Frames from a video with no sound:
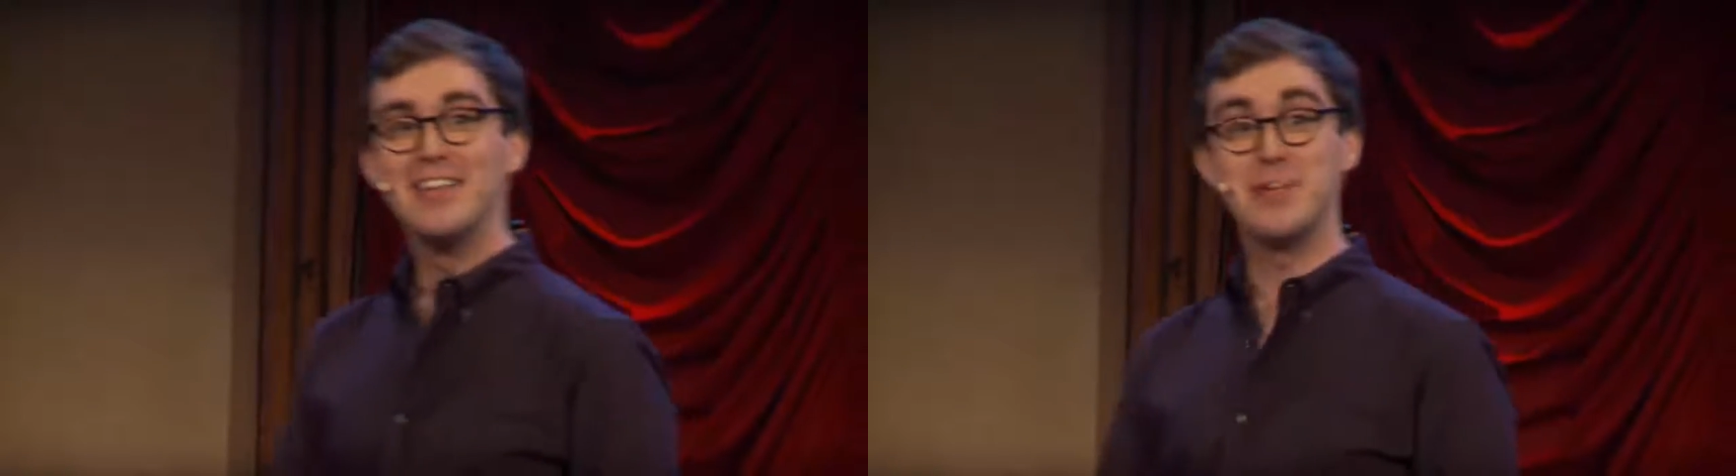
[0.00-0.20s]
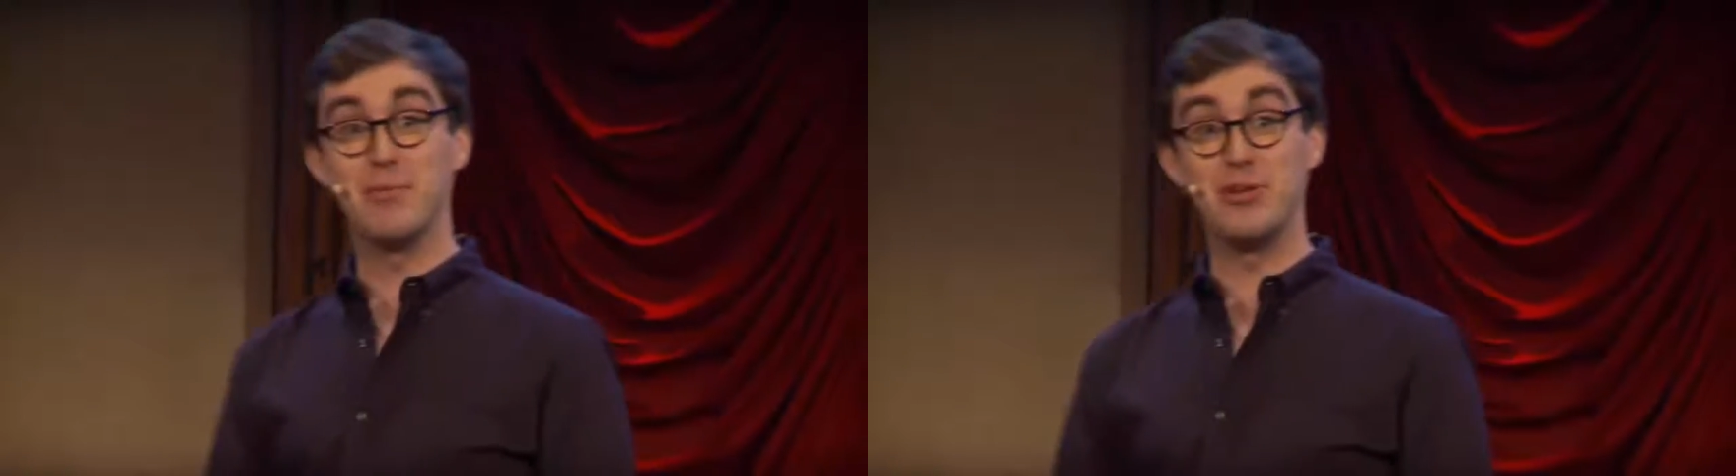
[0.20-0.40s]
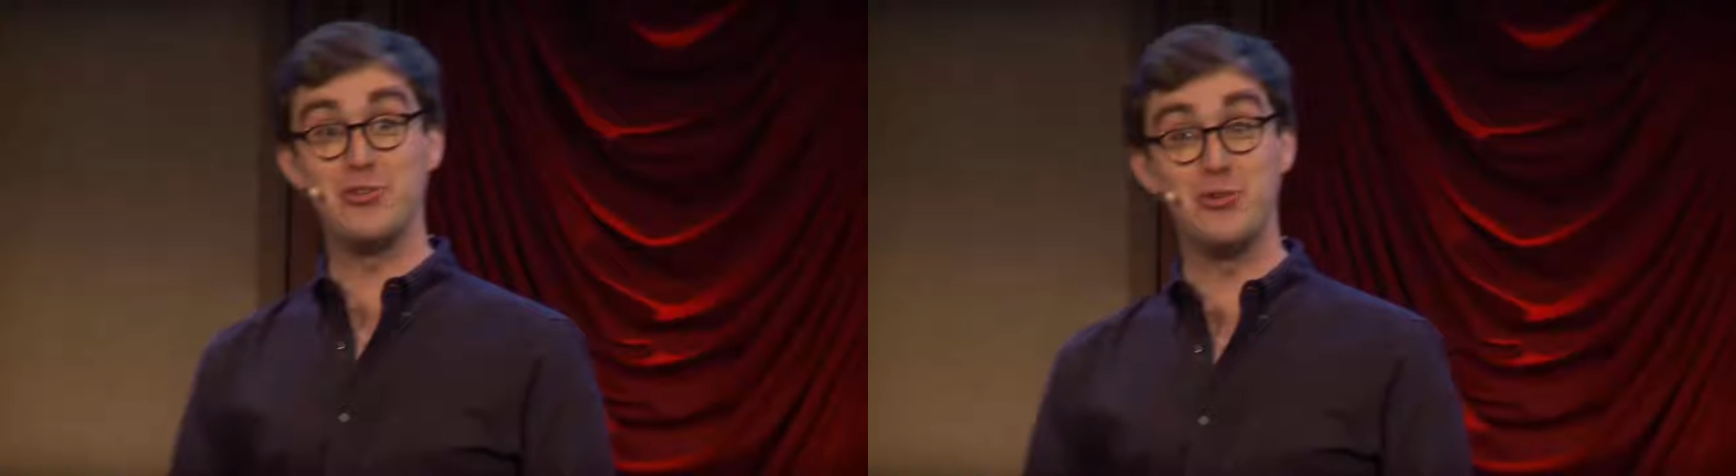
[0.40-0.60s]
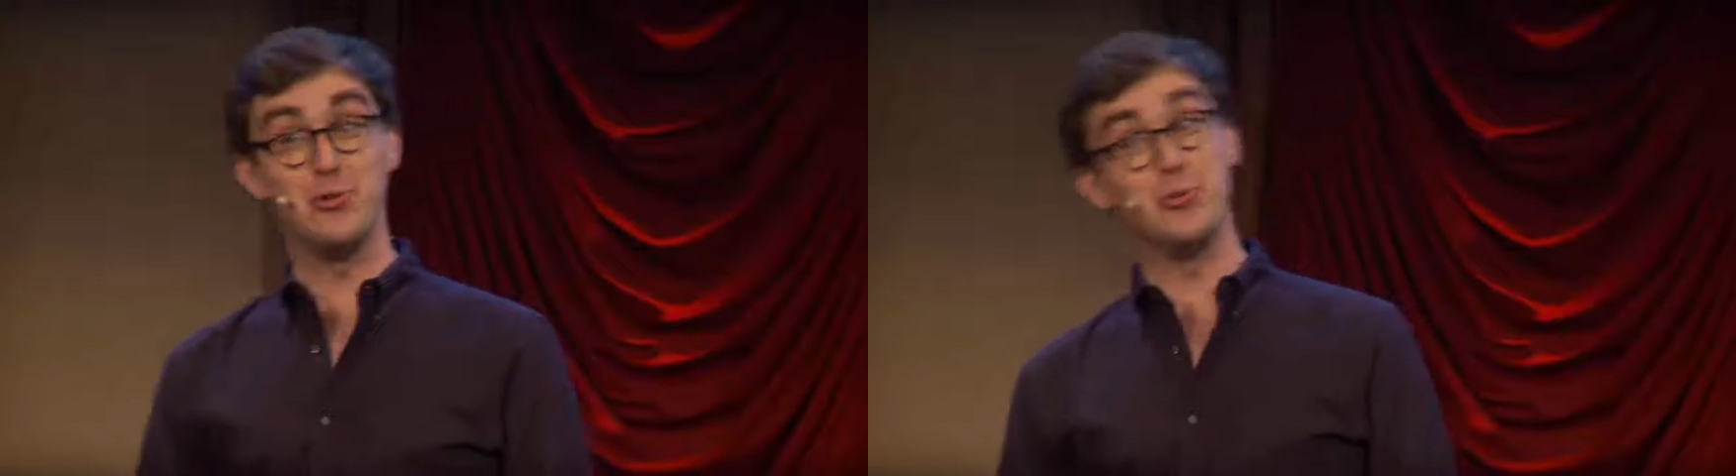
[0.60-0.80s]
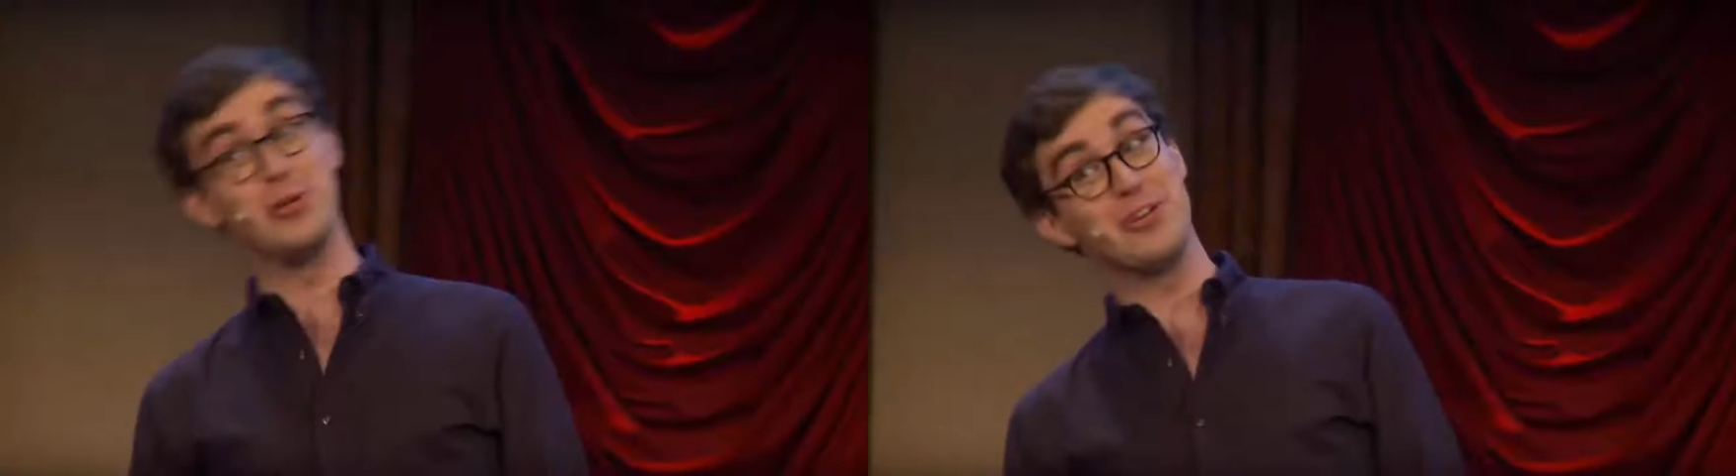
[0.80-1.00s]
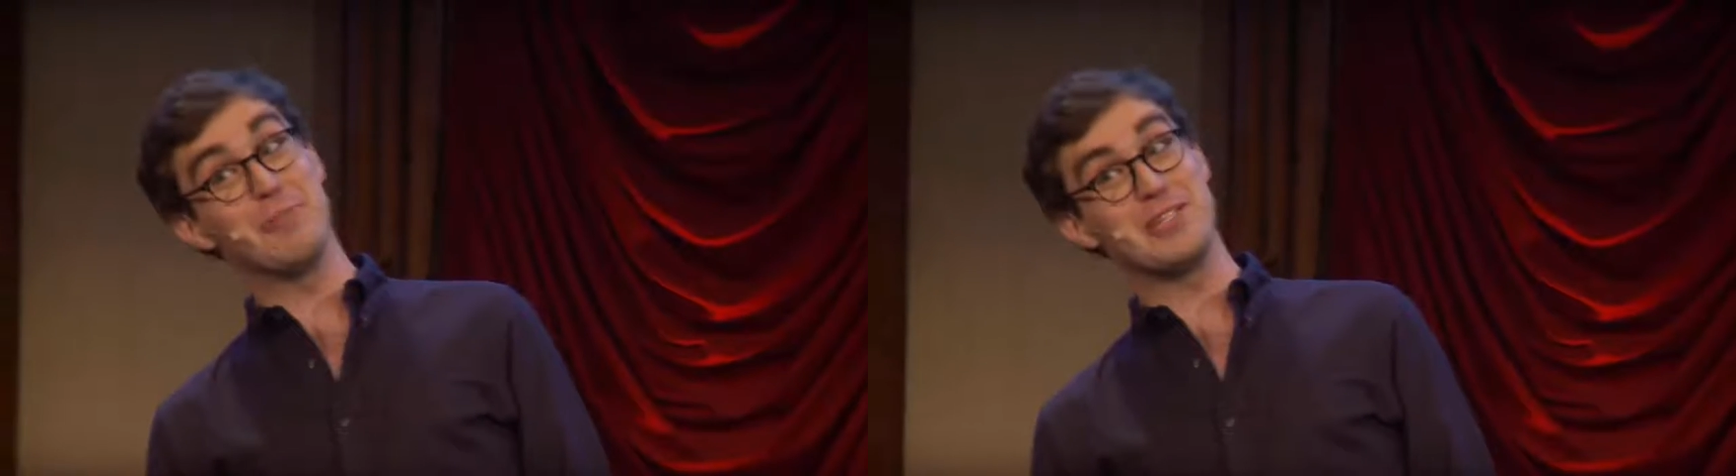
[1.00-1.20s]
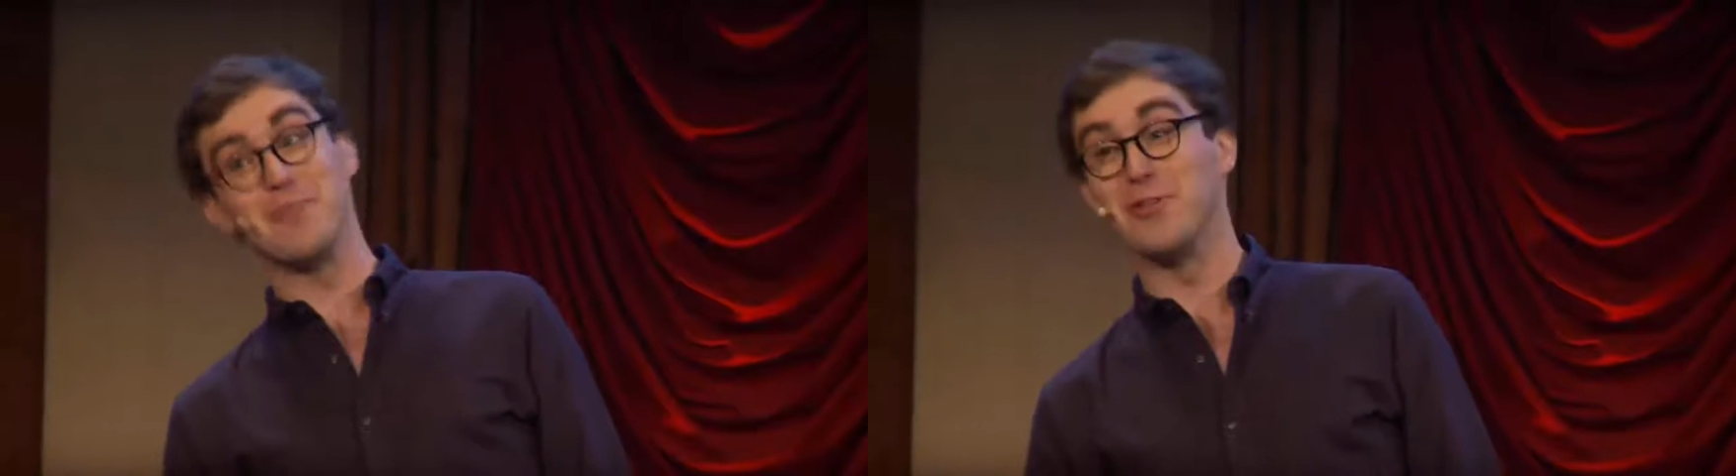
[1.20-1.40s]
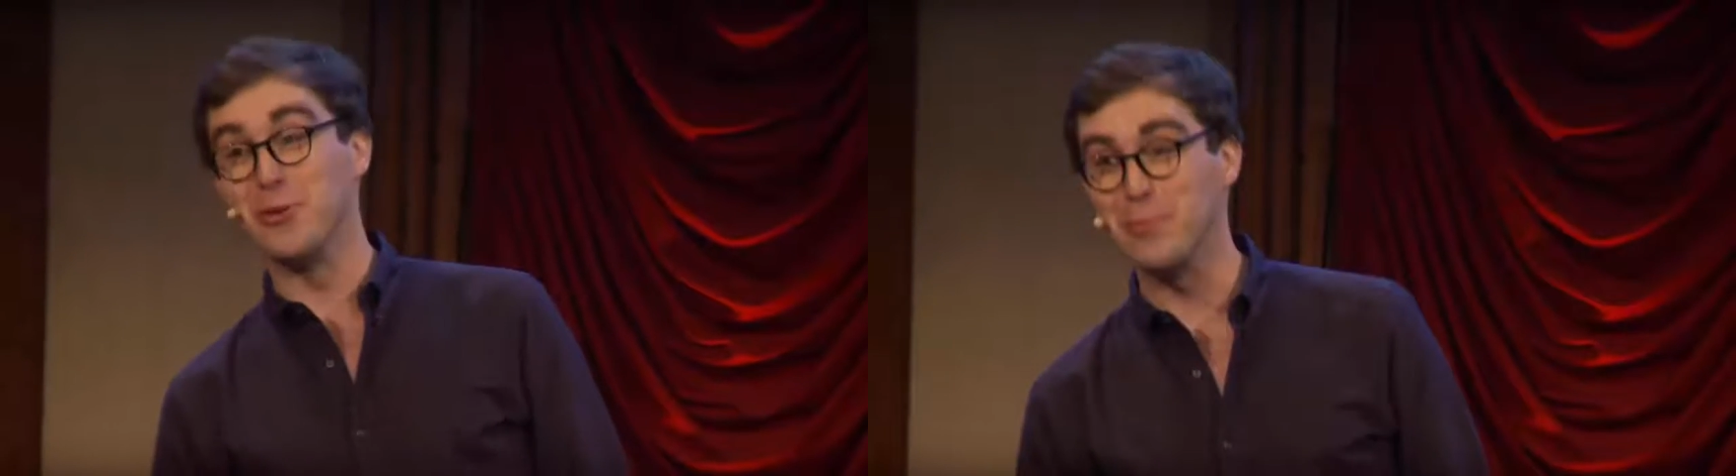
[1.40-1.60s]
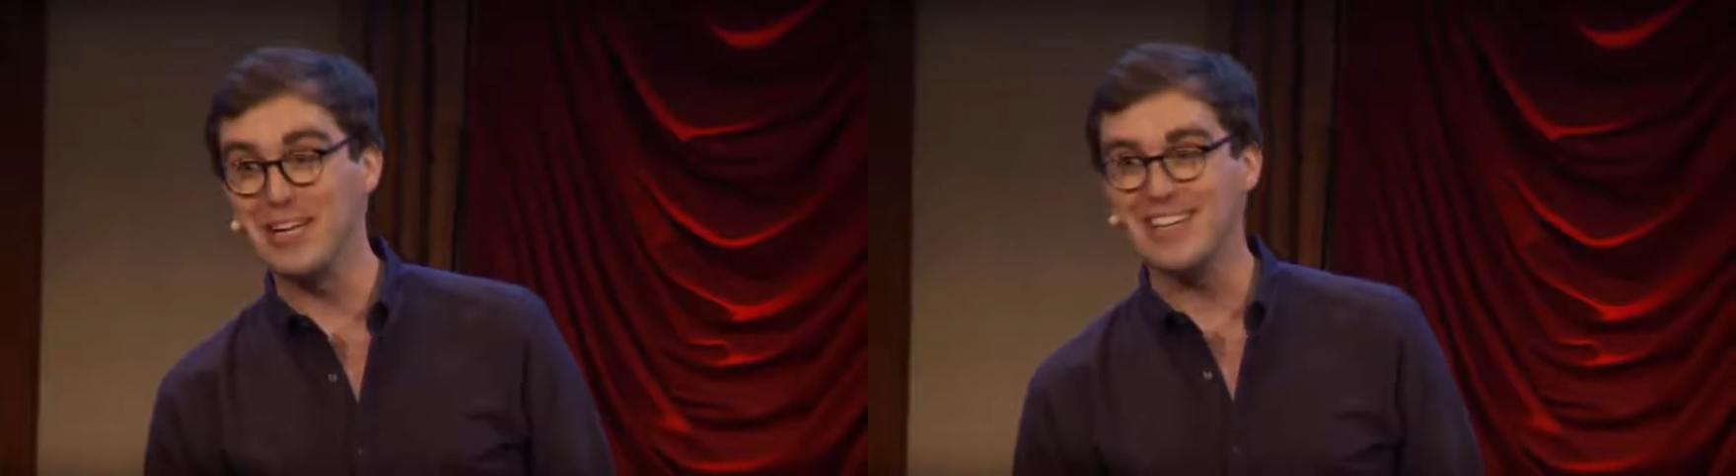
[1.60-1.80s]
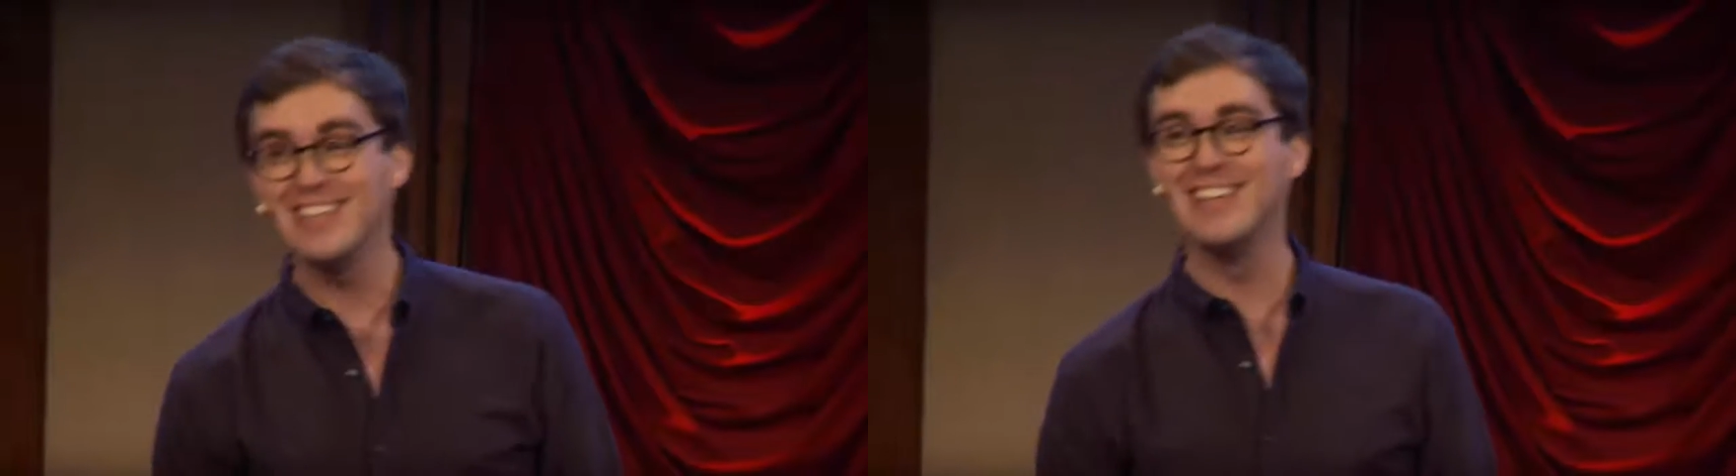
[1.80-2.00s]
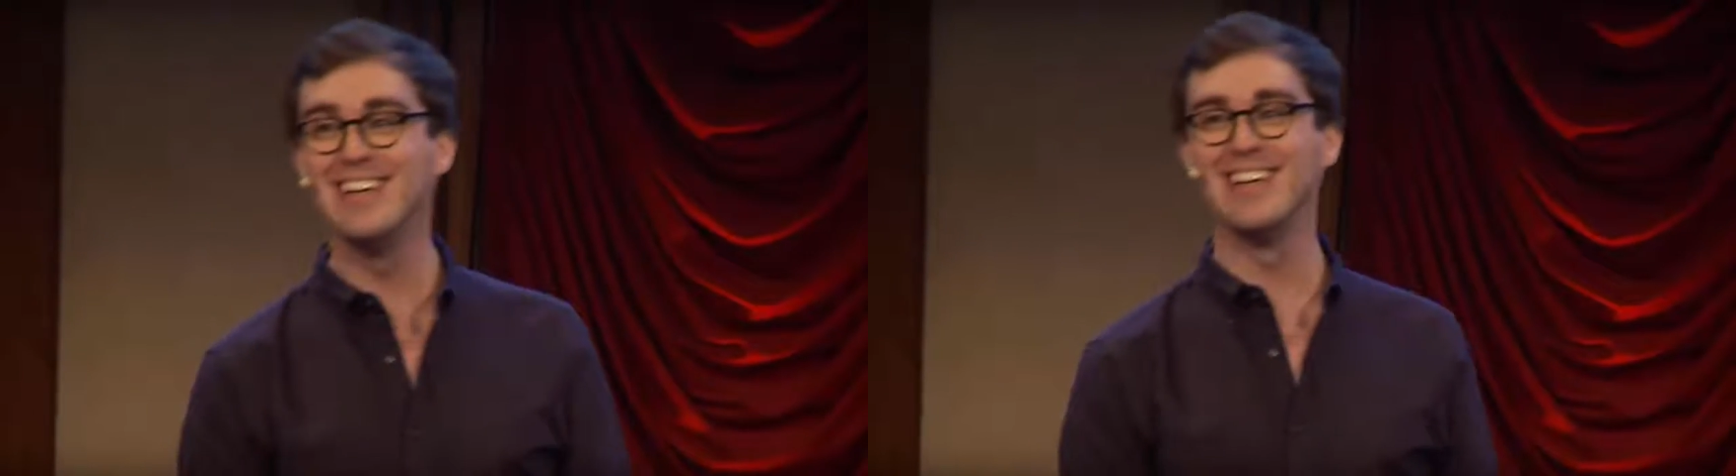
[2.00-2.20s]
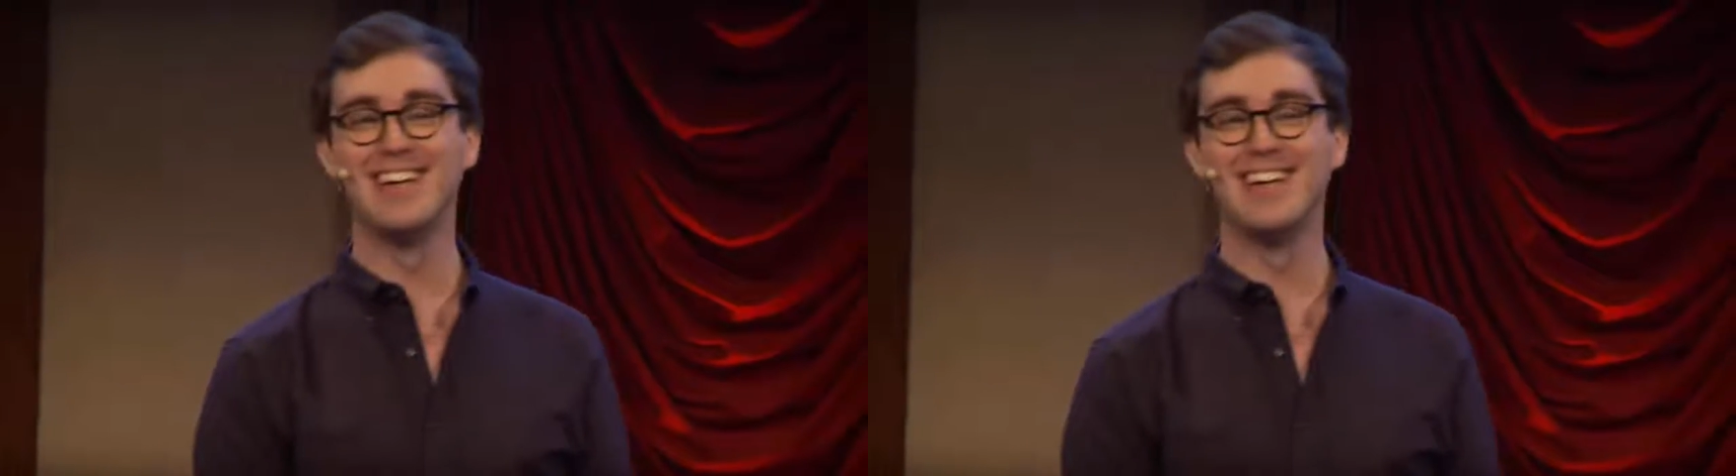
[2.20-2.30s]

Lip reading: Something to endear myself a little bit.